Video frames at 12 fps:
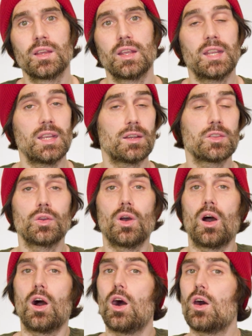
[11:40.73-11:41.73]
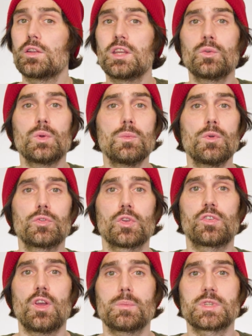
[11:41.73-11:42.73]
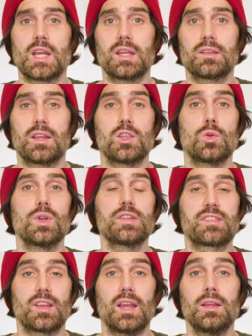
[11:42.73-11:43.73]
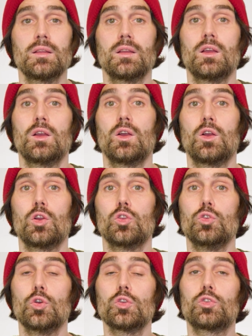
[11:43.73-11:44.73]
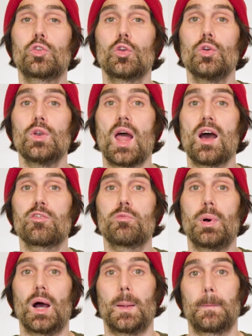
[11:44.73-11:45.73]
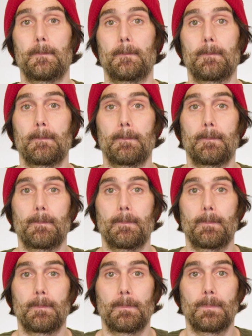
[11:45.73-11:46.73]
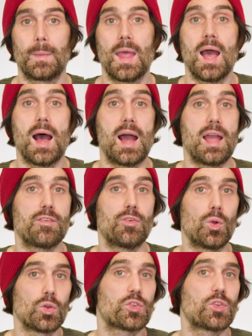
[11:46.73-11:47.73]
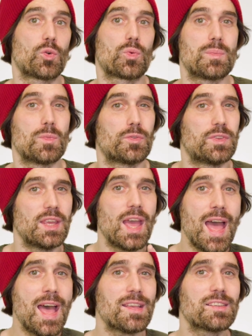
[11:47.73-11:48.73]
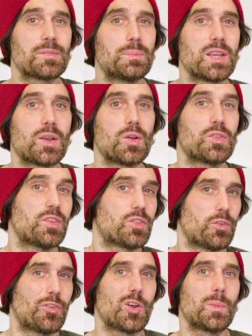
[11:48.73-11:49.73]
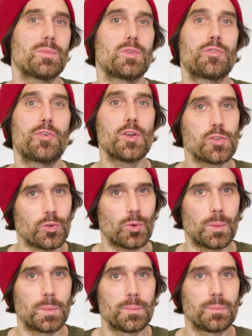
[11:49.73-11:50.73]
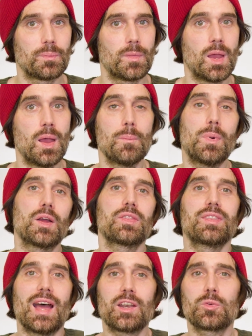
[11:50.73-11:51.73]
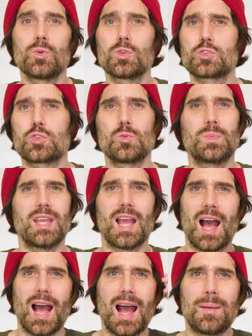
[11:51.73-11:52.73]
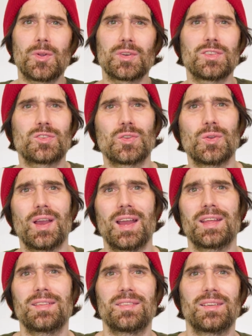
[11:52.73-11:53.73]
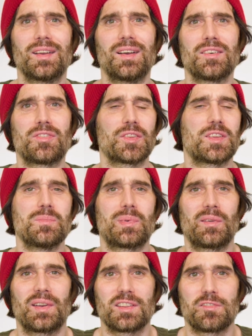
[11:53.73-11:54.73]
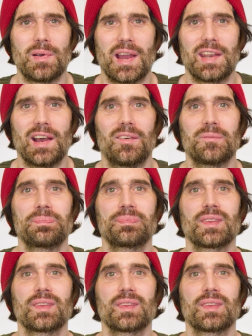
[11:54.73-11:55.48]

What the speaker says: here you only remove the subject and you will say ne te laves pas. I have also removed the S because it's a verb of the first group. But that rule should be hammered into your head for the imperative by now.